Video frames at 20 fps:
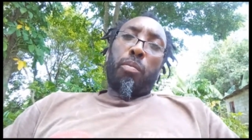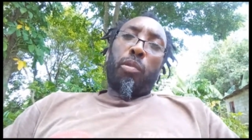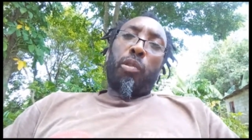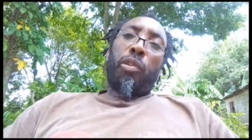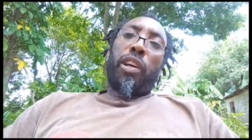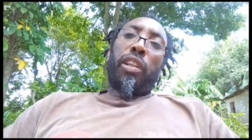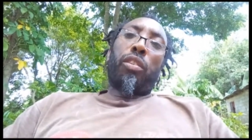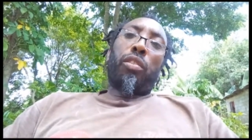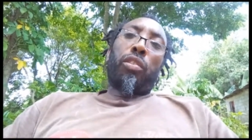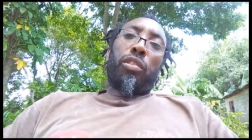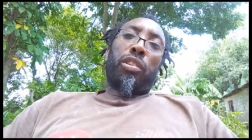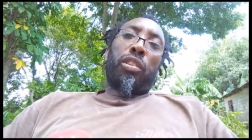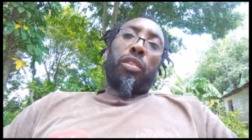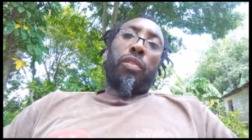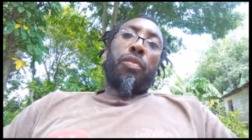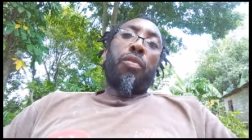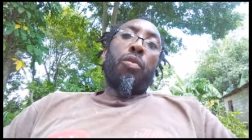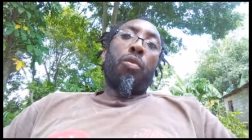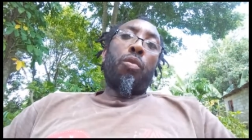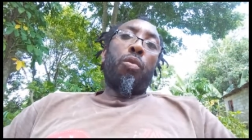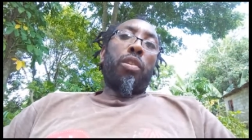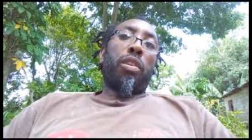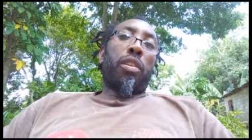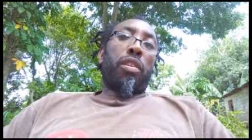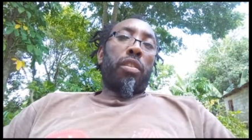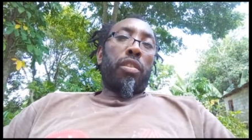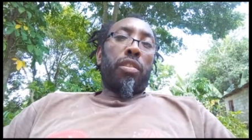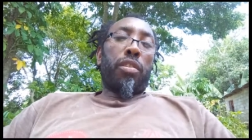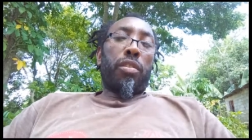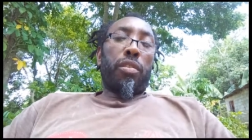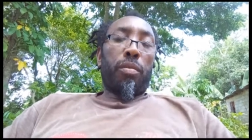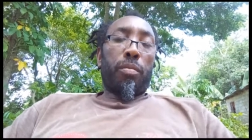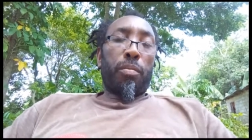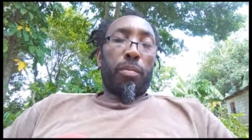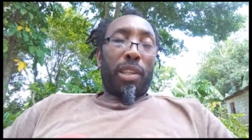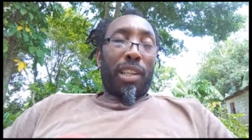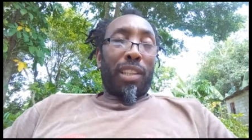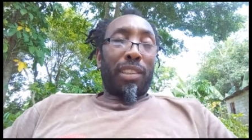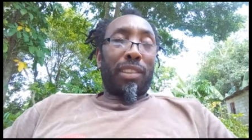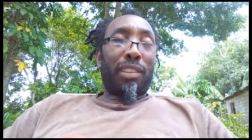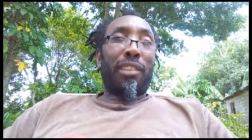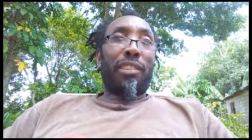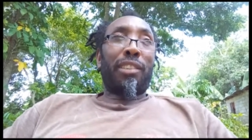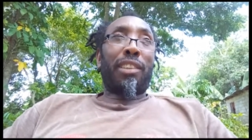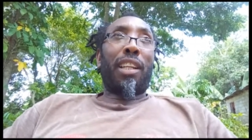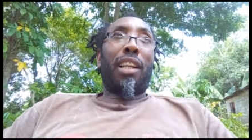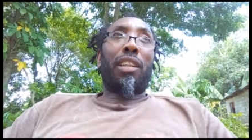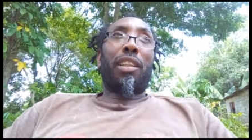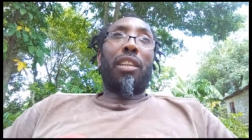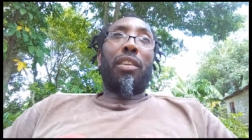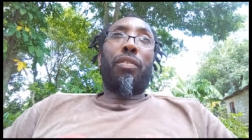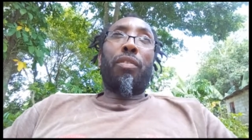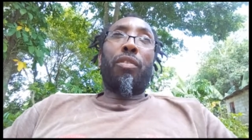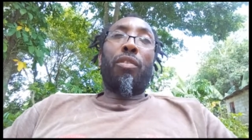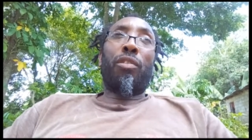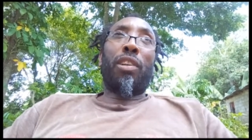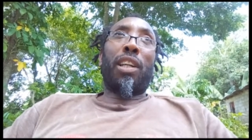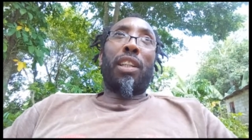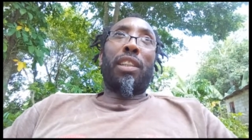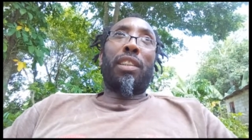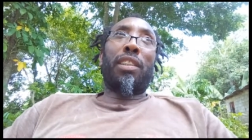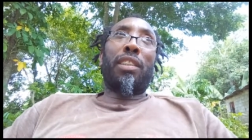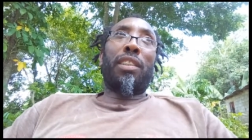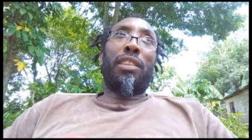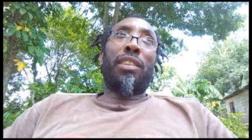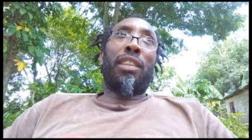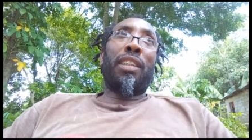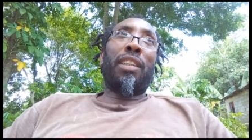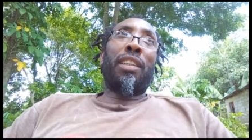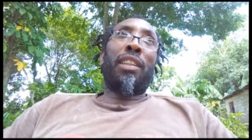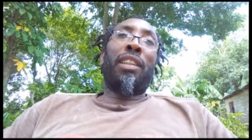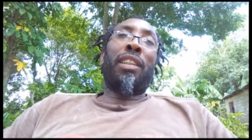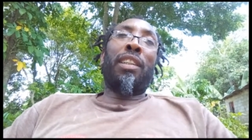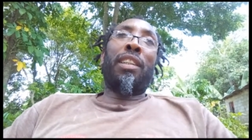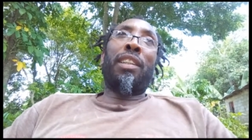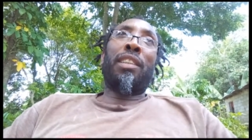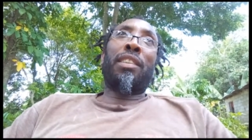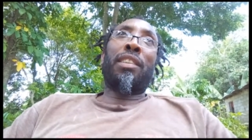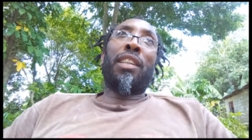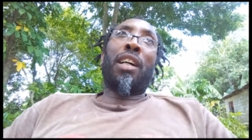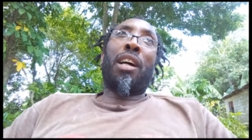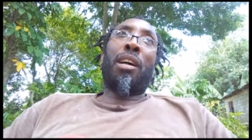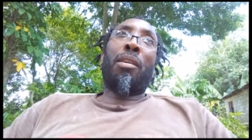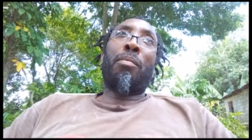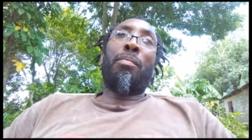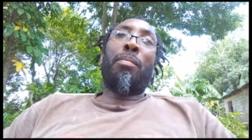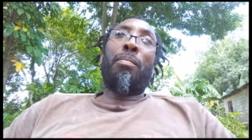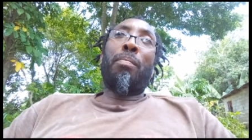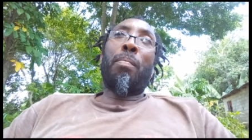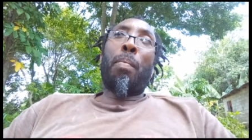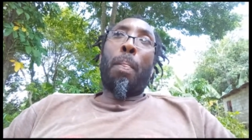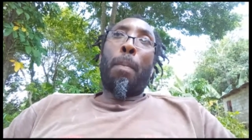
go and touch the fruit you know because there's a lot of fruit that is is um